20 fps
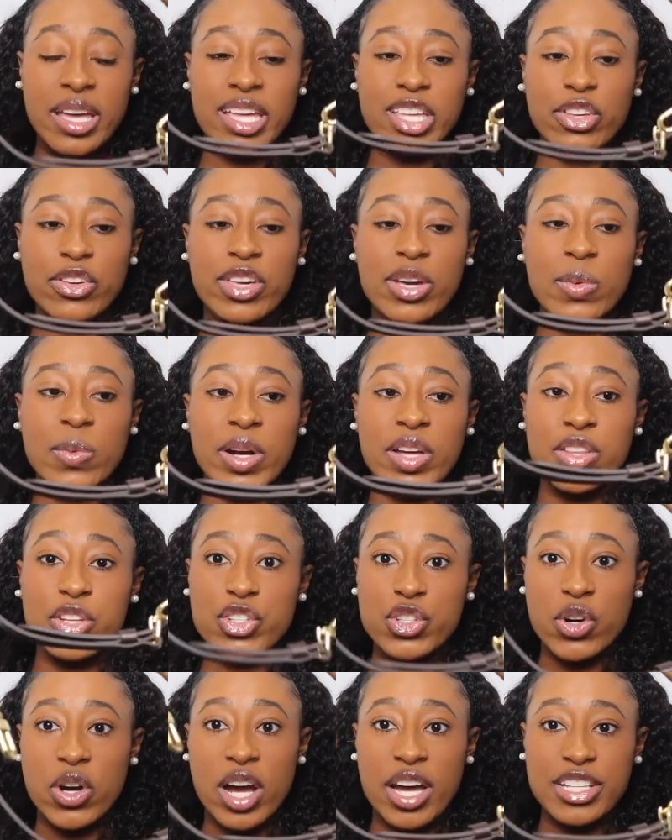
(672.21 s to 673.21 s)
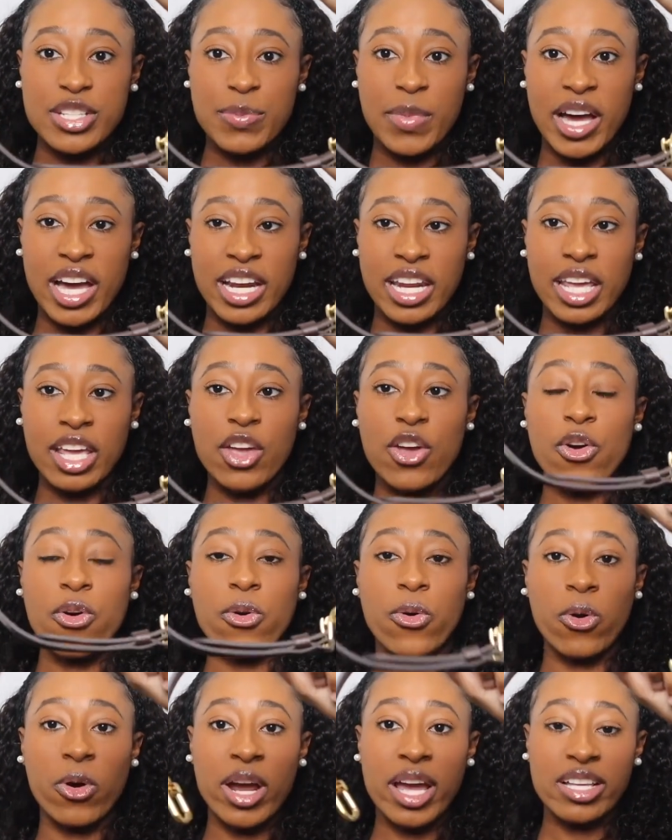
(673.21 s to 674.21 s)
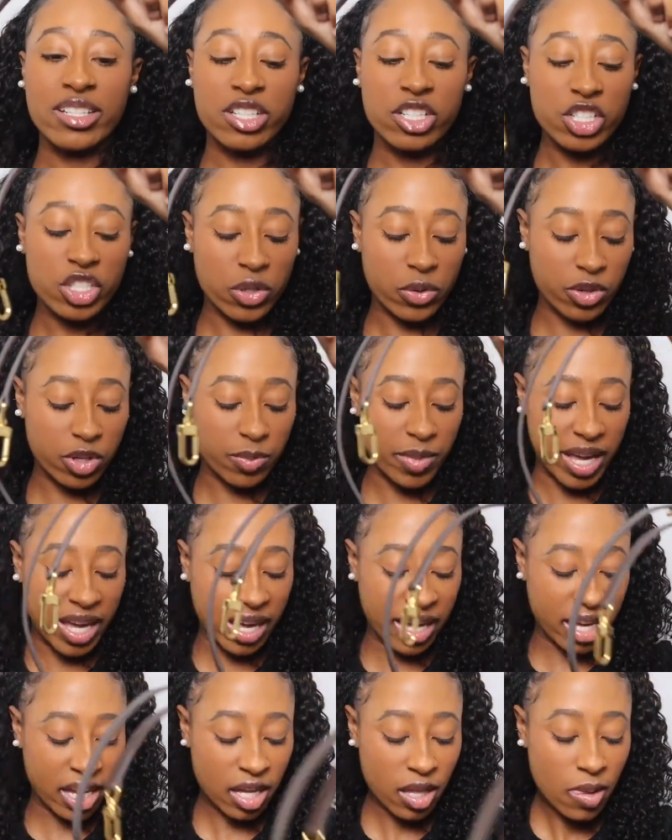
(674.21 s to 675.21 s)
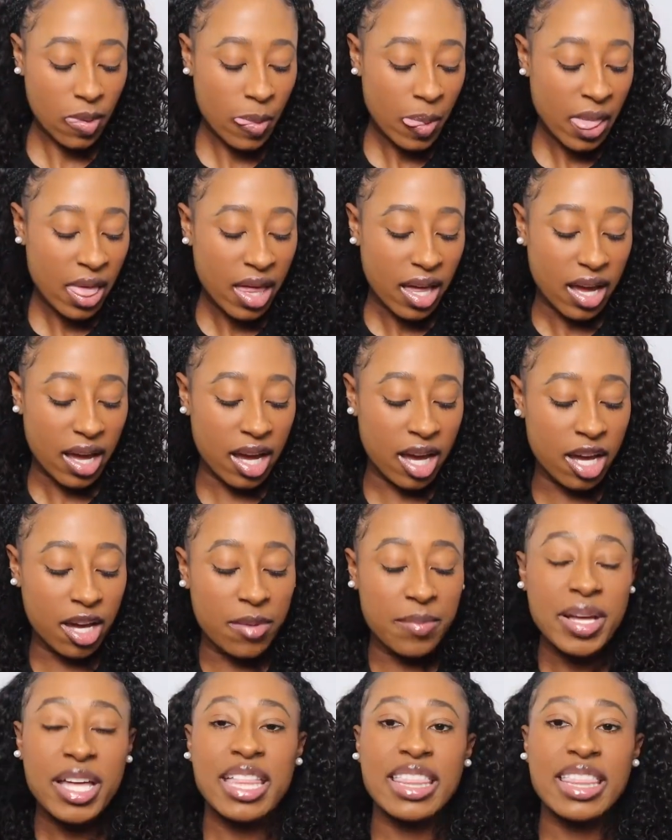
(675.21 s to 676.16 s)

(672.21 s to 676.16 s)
You can wear this crossbody or as a shoulder bag. Um,